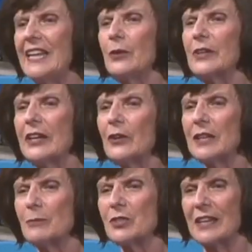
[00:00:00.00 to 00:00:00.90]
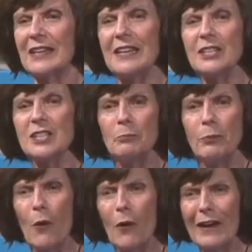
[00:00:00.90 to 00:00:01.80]
he could hear them saying, it's a
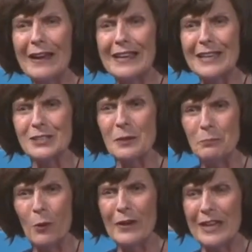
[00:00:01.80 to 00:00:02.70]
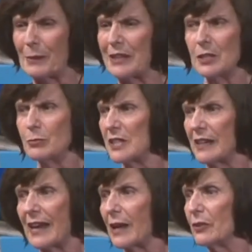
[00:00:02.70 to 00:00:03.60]
boy, it's a boy. And my husband's
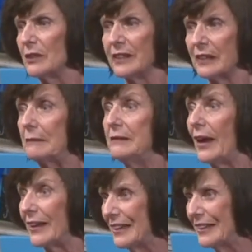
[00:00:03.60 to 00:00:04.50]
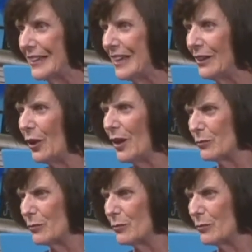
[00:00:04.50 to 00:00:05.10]
an athletic nut. He loves